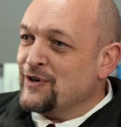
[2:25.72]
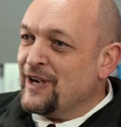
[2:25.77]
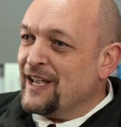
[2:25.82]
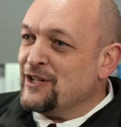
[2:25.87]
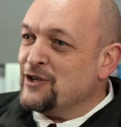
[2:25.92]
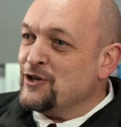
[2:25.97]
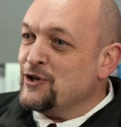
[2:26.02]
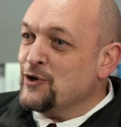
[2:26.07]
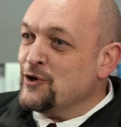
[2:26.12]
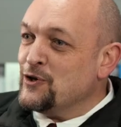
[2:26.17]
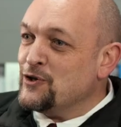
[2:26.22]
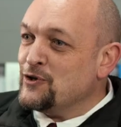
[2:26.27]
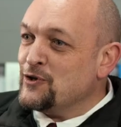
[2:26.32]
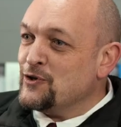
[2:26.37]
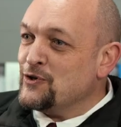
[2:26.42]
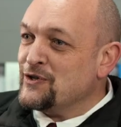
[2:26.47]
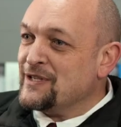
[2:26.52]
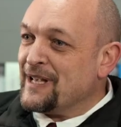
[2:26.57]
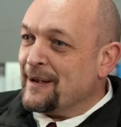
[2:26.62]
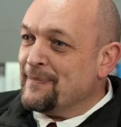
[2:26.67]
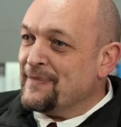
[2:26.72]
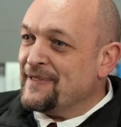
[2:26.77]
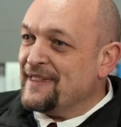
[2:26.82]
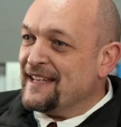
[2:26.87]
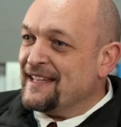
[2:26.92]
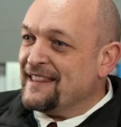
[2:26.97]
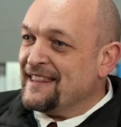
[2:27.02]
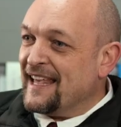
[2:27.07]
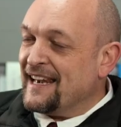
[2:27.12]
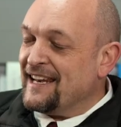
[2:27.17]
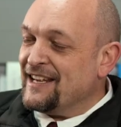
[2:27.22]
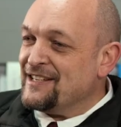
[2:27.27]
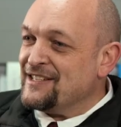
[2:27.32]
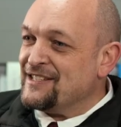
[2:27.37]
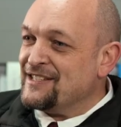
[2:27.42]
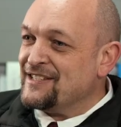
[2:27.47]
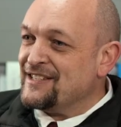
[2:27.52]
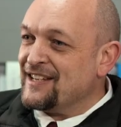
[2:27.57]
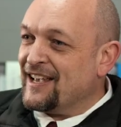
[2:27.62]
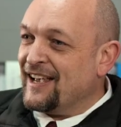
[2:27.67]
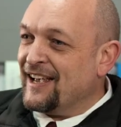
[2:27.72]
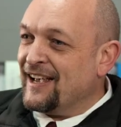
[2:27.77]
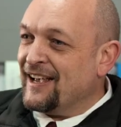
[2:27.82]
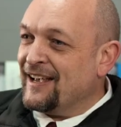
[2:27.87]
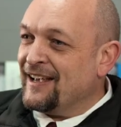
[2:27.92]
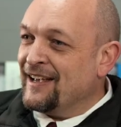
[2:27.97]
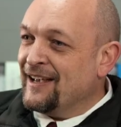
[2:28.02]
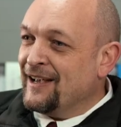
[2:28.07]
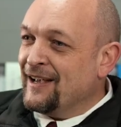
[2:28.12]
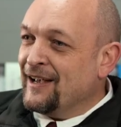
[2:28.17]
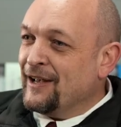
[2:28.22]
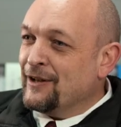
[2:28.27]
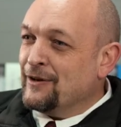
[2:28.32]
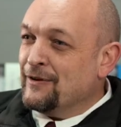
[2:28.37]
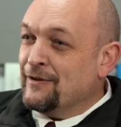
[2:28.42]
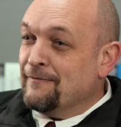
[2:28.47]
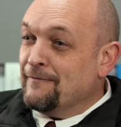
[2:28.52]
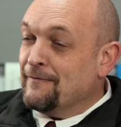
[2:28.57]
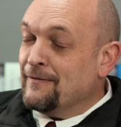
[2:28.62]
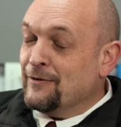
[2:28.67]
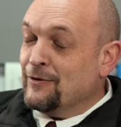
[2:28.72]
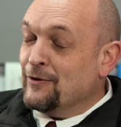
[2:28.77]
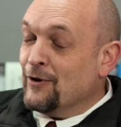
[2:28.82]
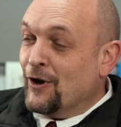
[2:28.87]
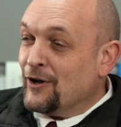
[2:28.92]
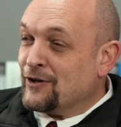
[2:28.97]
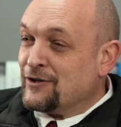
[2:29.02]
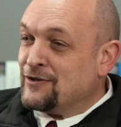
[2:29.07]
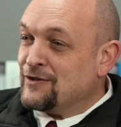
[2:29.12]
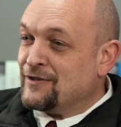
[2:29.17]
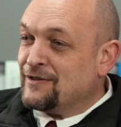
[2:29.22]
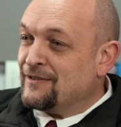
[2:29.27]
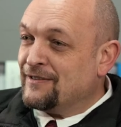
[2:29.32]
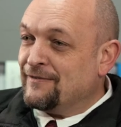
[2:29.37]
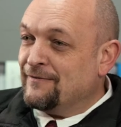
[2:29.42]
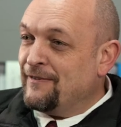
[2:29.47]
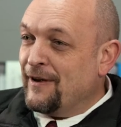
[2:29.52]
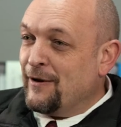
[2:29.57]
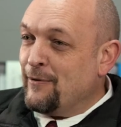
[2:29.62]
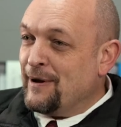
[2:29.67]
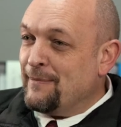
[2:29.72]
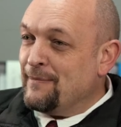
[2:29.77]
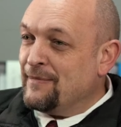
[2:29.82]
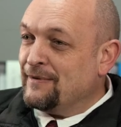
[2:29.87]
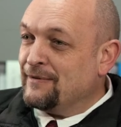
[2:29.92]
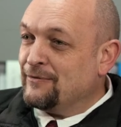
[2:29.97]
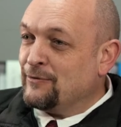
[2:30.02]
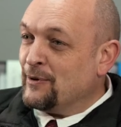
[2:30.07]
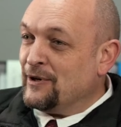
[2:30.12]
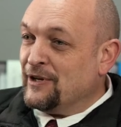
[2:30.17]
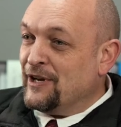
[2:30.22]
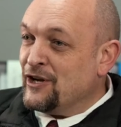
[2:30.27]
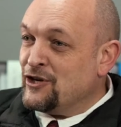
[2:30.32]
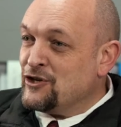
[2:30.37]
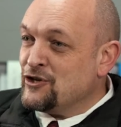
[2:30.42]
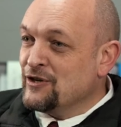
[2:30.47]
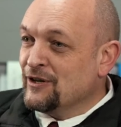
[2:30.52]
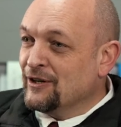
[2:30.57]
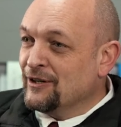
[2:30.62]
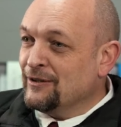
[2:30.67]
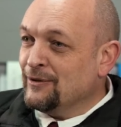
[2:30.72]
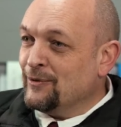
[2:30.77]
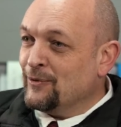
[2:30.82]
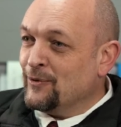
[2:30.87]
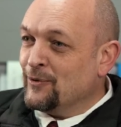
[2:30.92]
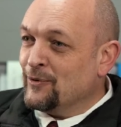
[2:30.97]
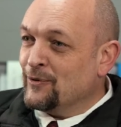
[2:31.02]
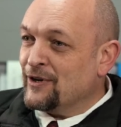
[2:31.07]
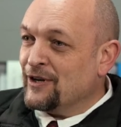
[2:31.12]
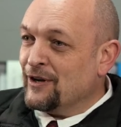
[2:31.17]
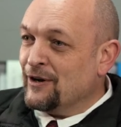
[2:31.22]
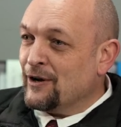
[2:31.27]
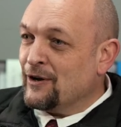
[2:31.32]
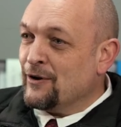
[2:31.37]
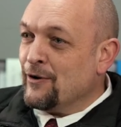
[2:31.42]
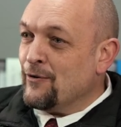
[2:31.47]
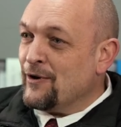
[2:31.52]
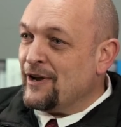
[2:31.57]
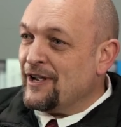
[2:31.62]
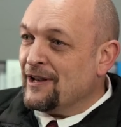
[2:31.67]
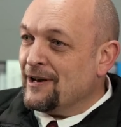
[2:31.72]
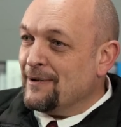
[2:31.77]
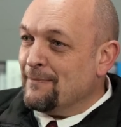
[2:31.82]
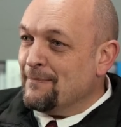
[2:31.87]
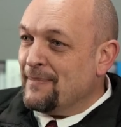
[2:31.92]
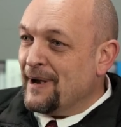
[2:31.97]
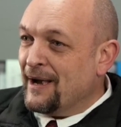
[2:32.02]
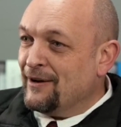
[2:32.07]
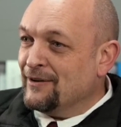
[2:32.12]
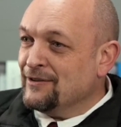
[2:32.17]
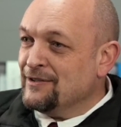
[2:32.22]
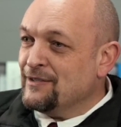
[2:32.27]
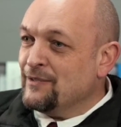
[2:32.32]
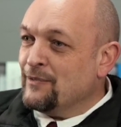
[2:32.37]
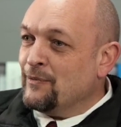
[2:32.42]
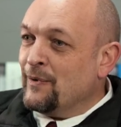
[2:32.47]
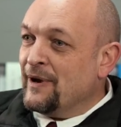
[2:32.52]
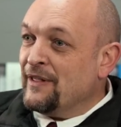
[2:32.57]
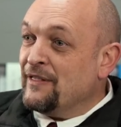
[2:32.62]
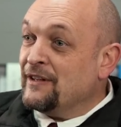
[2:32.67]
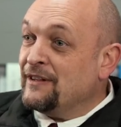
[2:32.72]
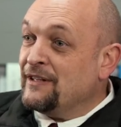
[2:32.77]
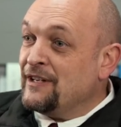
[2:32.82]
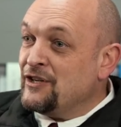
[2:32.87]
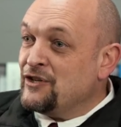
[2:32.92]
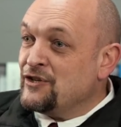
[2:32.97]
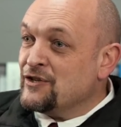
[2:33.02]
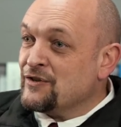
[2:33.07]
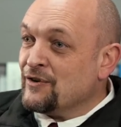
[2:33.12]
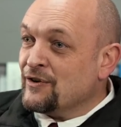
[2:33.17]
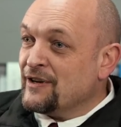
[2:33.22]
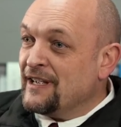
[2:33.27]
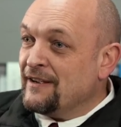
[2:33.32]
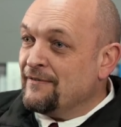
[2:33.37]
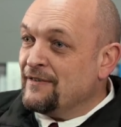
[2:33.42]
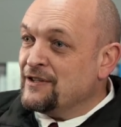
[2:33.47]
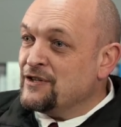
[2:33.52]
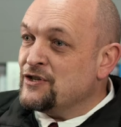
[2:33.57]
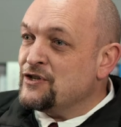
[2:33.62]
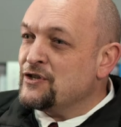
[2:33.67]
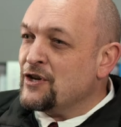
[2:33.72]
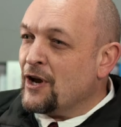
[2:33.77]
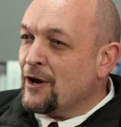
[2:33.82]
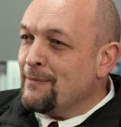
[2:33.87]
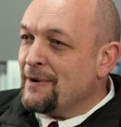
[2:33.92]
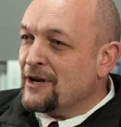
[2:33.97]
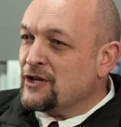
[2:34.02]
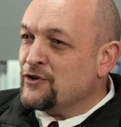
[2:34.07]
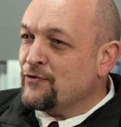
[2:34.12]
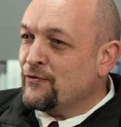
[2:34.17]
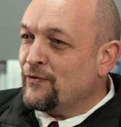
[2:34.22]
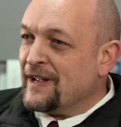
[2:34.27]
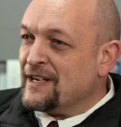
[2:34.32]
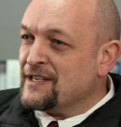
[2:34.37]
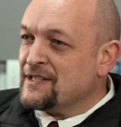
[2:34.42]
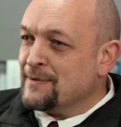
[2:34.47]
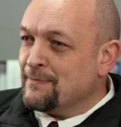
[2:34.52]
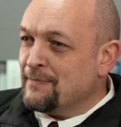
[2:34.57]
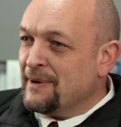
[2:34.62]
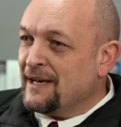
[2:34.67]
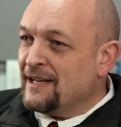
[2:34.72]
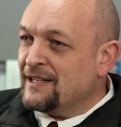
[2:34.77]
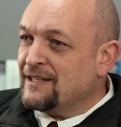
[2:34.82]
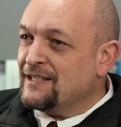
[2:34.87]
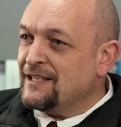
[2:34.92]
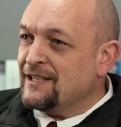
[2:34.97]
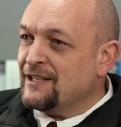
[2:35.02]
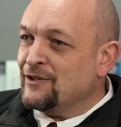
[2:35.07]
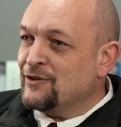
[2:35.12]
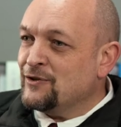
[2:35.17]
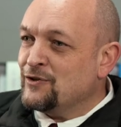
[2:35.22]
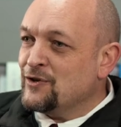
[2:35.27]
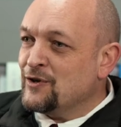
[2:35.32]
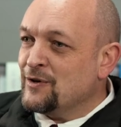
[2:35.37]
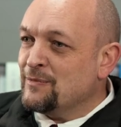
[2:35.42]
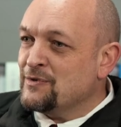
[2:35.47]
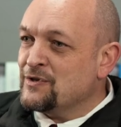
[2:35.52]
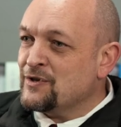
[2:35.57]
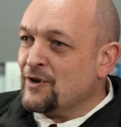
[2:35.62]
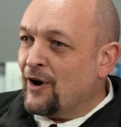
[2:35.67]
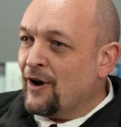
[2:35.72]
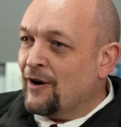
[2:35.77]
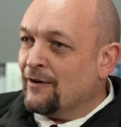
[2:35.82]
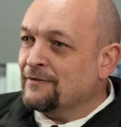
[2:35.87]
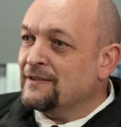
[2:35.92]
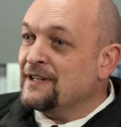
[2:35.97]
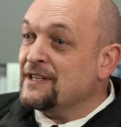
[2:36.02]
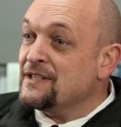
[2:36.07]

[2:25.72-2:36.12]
get used to something that is not very traditional or, you know, curriculum bound, where the teachers are given so much flexibility in terms of